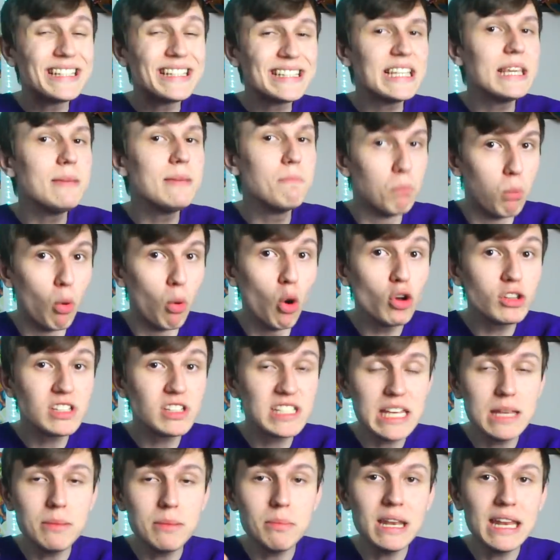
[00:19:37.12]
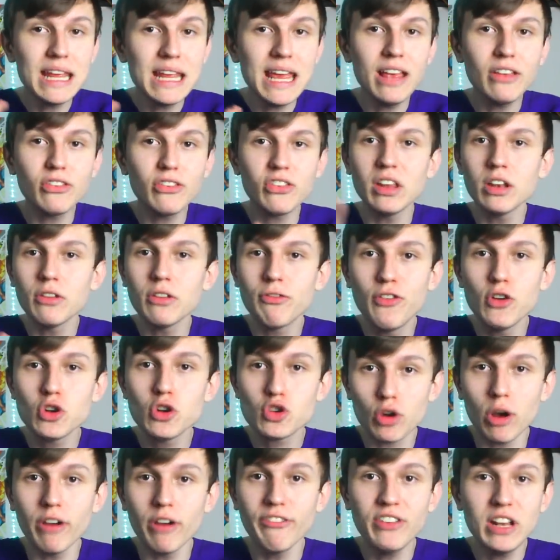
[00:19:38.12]
to see more team of the years in the foot
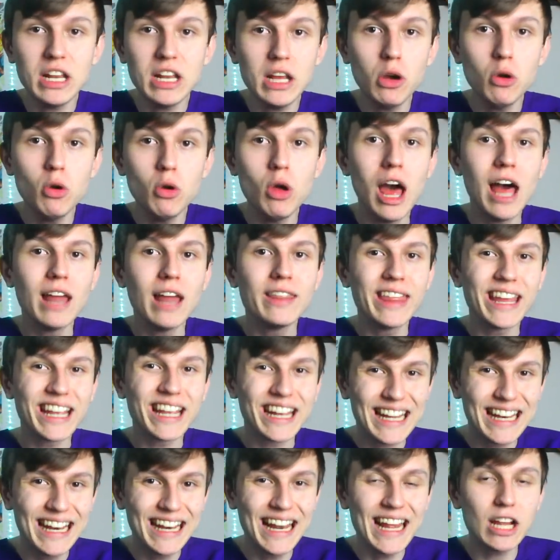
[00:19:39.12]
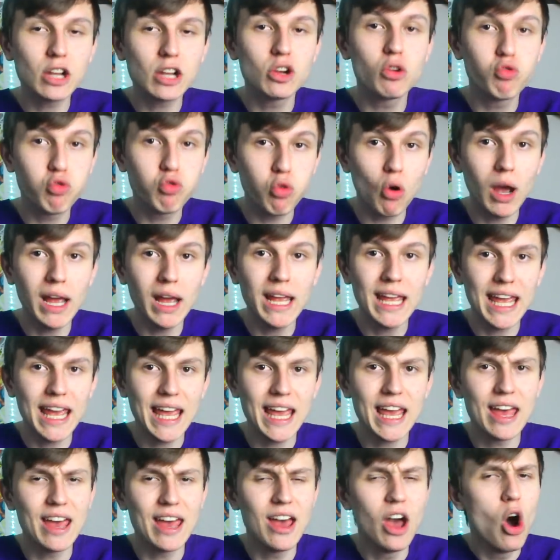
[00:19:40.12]
draft video? Then click right
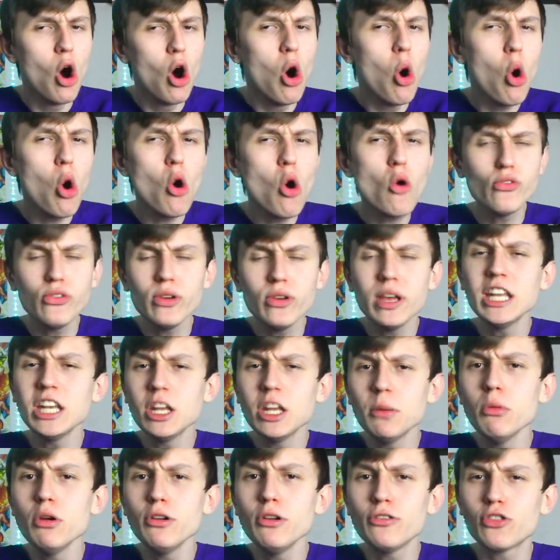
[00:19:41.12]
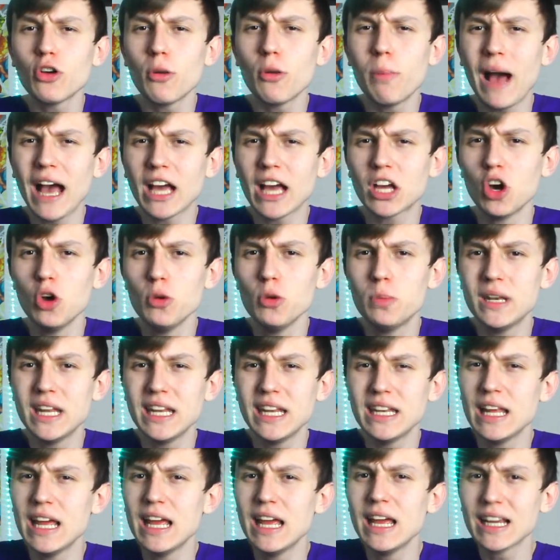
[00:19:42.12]
here. Or if you're in the mood for a pack
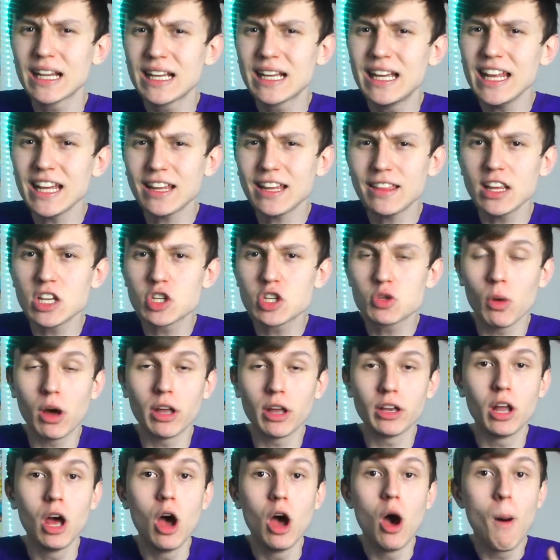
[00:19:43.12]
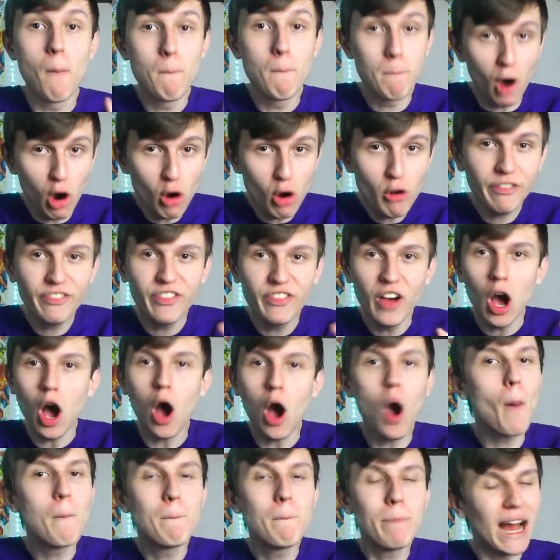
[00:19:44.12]
opening, click this one. Both
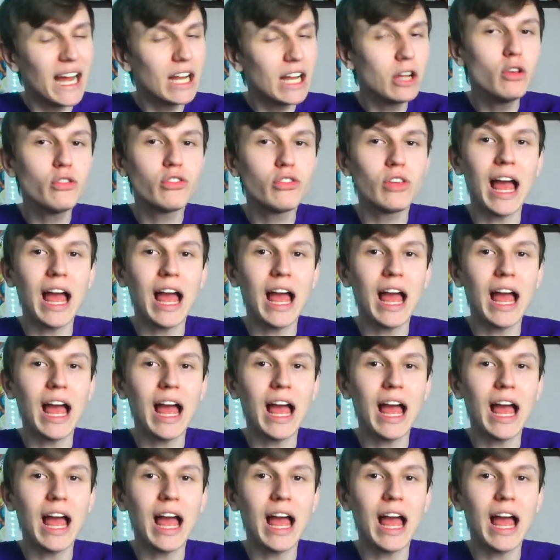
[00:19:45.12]
are bangers